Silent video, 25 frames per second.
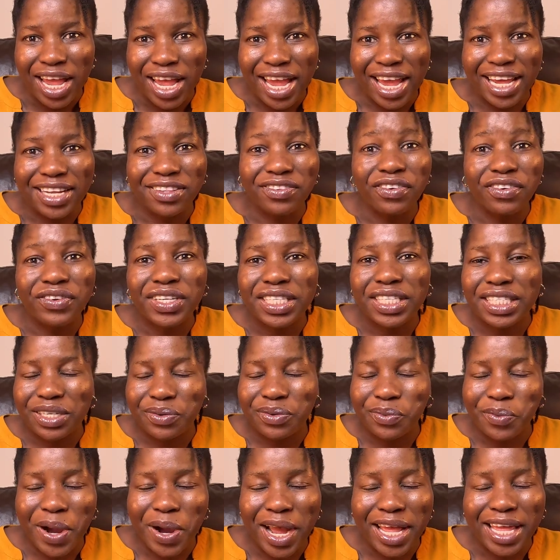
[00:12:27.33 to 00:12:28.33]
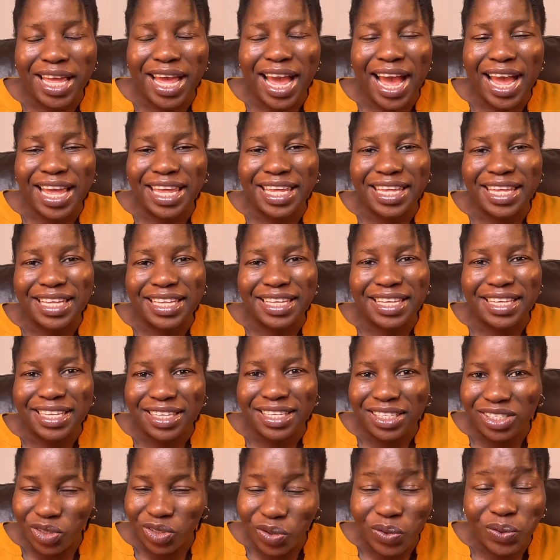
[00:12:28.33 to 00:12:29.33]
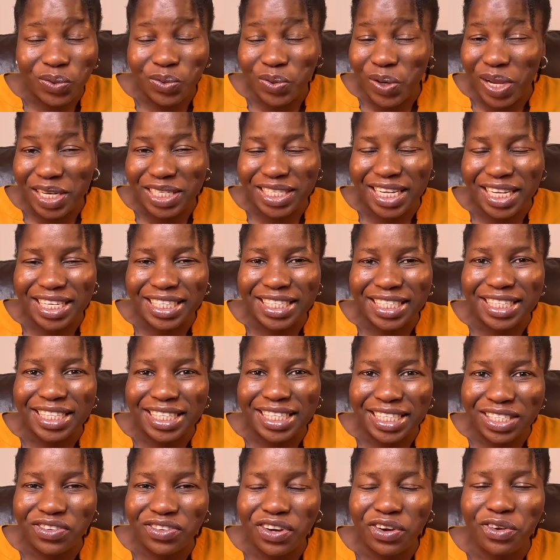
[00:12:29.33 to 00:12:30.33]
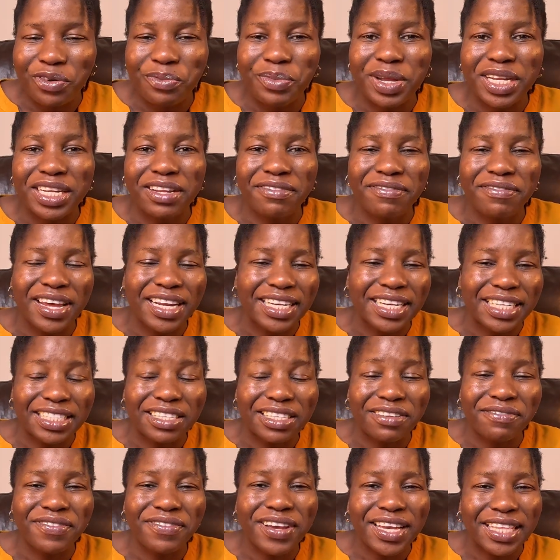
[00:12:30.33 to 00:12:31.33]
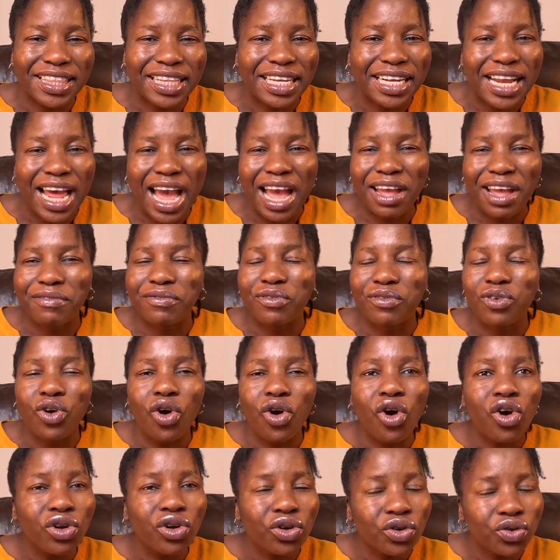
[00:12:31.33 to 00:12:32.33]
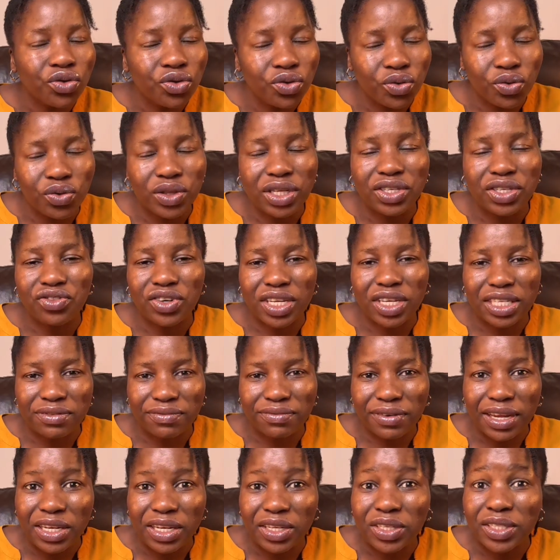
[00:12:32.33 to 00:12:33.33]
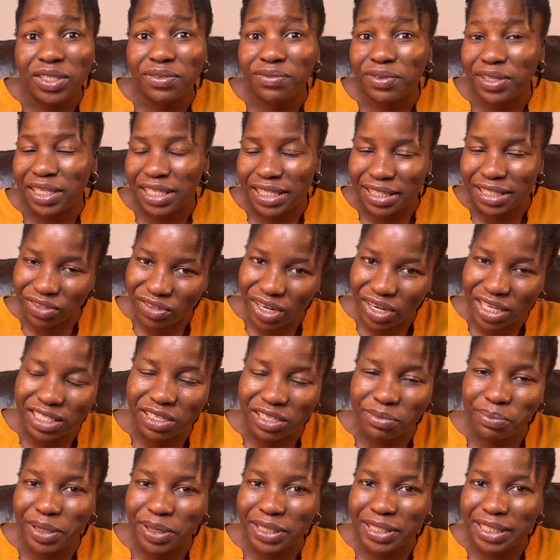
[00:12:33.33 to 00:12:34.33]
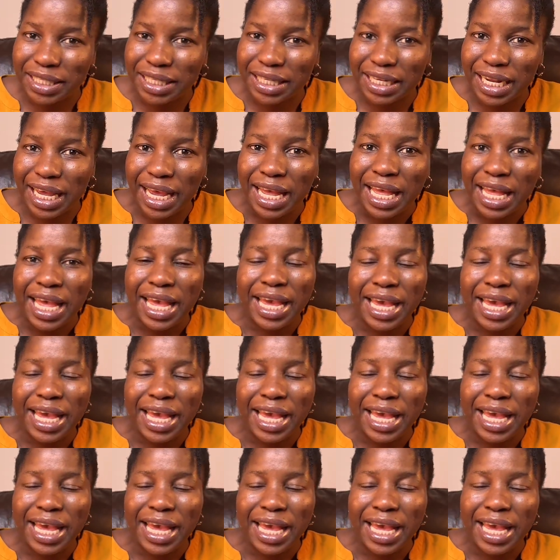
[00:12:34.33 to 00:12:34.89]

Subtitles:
And the reason why I chose to attend this recruitment event is the fact that I've gone through the trust values for this trust in particular,